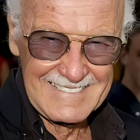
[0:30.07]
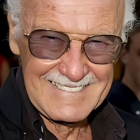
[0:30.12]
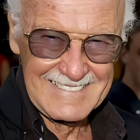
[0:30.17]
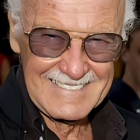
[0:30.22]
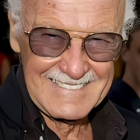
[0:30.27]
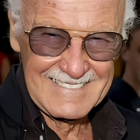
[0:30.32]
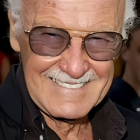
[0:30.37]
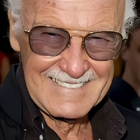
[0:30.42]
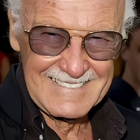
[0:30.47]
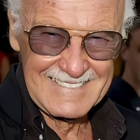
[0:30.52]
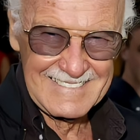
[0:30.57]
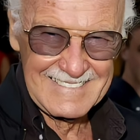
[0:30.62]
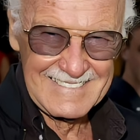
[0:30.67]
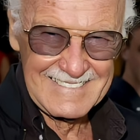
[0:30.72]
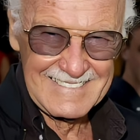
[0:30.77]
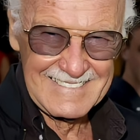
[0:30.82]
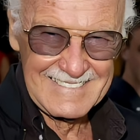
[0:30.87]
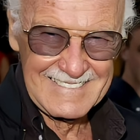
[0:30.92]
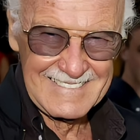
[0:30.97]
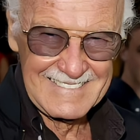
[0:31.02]

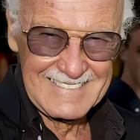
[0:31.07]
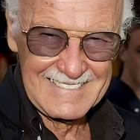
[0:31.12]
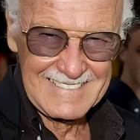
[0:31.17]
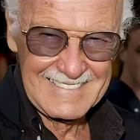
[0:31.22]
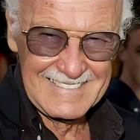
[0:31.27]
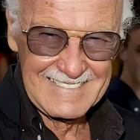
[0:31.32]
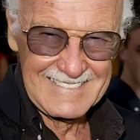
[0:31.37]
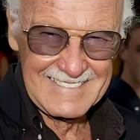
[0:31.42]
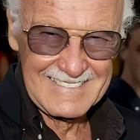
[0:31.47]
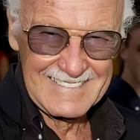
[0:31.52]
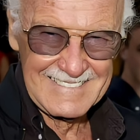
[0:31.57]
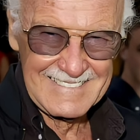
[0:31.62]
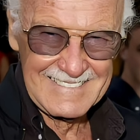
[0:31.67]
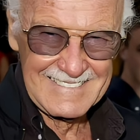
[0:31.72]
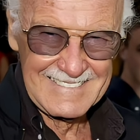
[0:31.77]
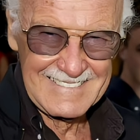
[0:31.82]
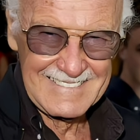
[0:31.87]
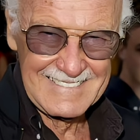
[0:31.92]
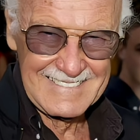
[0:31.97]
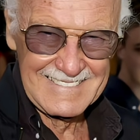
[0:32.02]

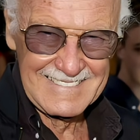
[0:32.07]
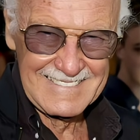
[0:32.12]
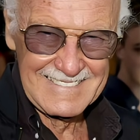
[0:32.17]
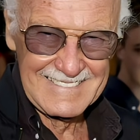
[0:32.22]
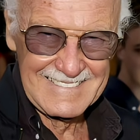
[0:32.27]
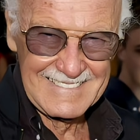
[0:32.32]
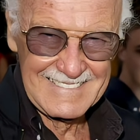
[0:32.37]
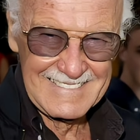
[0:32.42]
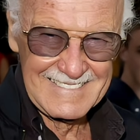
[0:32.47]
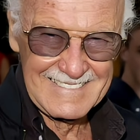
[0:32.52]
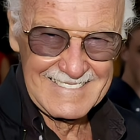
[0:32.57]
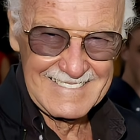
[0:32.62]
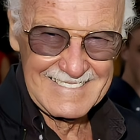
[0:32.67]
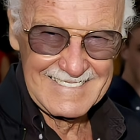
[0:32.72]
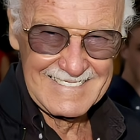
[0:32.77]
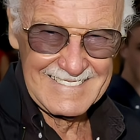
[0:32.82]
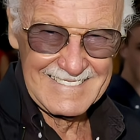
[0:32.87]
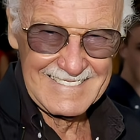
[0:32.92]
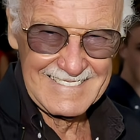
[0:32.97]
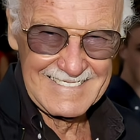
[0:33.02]

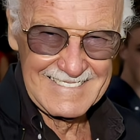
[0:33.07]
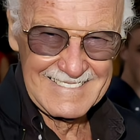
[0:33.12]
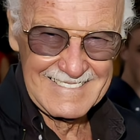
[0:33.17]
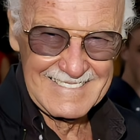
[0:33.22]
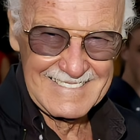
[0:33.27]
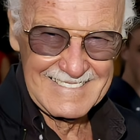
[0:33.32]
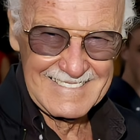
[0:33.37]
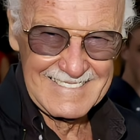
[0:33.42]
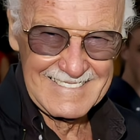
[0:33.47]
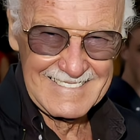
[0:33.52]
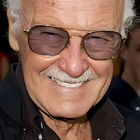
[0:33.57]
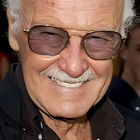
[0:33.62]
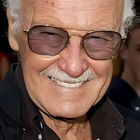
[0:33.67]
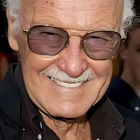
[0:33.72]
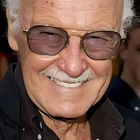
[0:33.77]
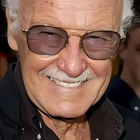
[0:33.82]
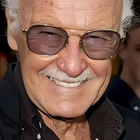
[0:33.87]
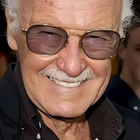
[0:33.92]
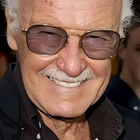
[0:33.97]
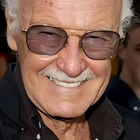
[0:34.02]

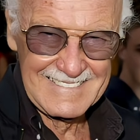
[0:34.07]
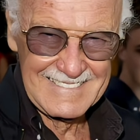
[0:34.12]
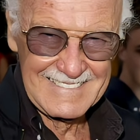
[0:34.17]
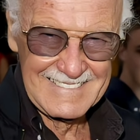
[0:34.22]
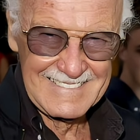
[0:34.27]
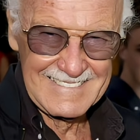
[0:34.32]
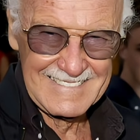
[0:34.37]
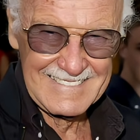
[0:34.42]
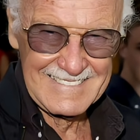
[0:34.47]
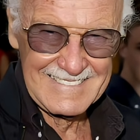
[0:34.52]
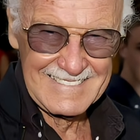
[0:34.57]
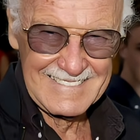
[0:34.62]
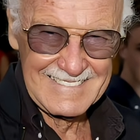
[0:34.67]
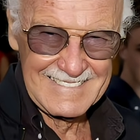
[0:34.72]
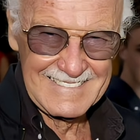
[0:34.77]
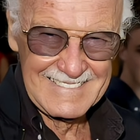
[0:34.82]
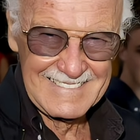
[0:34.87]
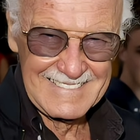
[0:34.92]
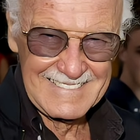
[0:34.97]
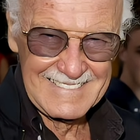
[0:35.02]

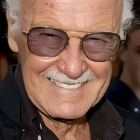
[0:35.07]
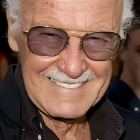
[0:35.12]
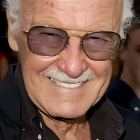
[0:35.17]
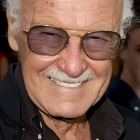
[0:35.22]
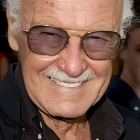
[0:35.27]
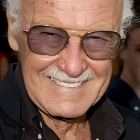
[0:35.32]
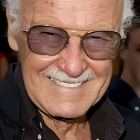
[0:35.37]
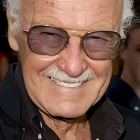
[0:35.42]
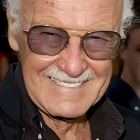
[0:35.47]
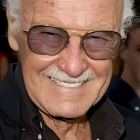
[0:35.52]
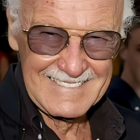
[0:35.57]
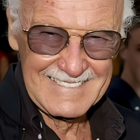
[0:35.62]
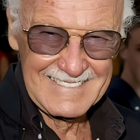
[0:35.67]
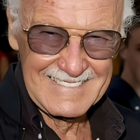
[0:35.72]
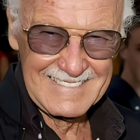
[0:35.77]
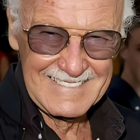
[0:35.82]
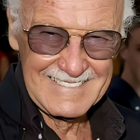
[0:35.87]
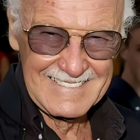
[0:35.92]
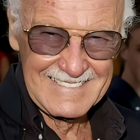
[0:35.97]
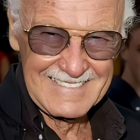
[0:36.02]

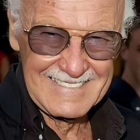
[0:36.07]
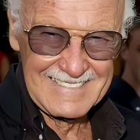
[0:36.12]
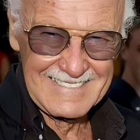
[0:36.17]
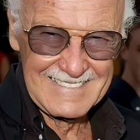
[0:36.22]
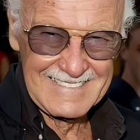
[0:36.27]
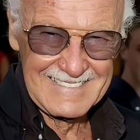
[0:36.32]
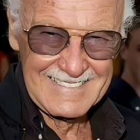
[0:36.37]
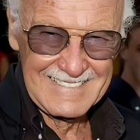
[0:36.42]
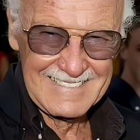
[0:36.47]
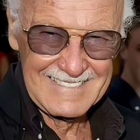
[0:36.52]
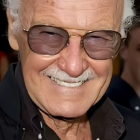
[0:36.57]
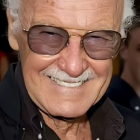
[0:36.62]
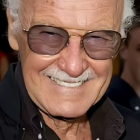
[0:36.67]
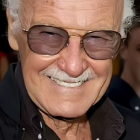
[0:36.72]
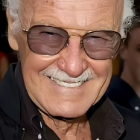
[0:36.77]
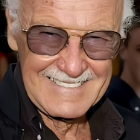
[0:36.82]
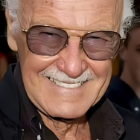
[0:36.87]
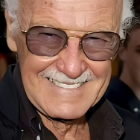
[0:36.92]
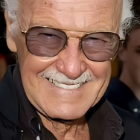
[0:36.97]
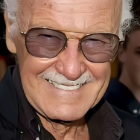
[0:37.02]

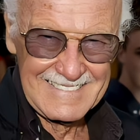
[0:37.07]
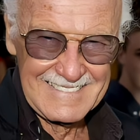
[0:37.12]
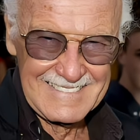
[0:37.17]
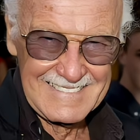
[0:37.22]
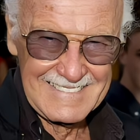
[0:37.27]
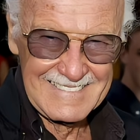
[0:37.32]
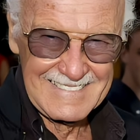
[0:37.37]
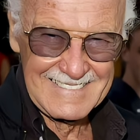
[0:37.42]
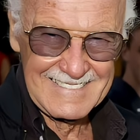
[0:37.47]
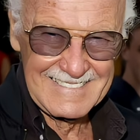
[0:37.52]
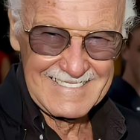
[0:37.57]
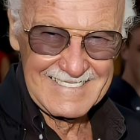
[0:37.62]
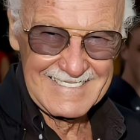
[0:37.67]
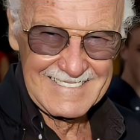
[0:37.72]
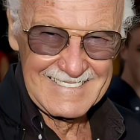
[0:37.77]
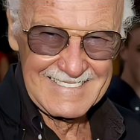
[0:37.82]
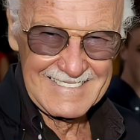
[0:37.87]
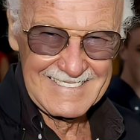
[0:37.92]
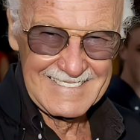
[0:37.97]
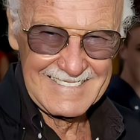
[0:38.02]
The person shown says nothing.